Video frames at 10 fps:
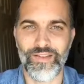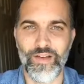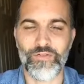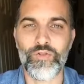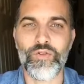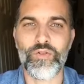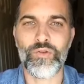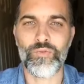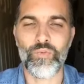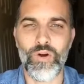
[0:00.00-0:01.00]
of
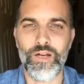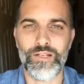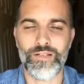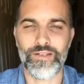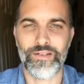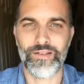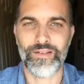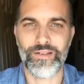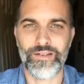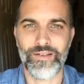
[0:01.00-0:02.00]
who and what
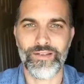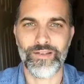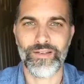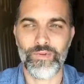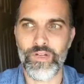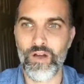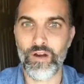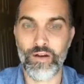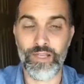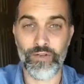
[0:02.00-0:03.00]
we
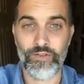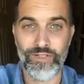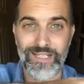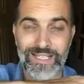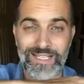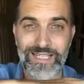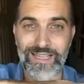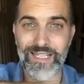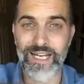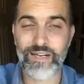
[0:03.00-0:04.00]
are, and there's a
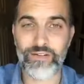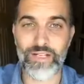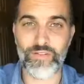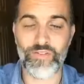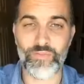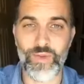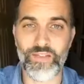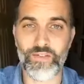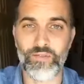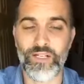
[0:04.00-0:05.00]
clarity, there's a space of